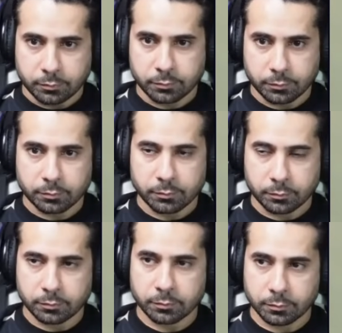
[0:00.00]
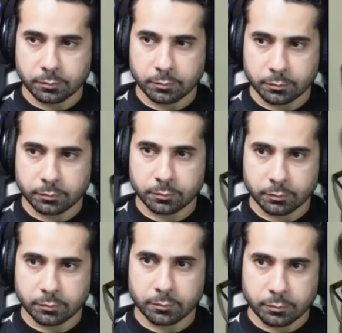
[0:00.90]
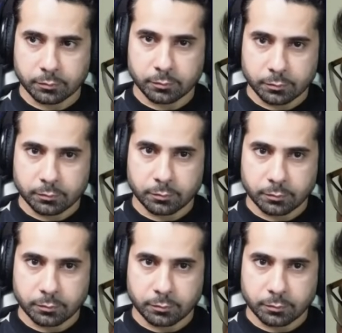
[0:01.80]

No words are spoken by the person on screen.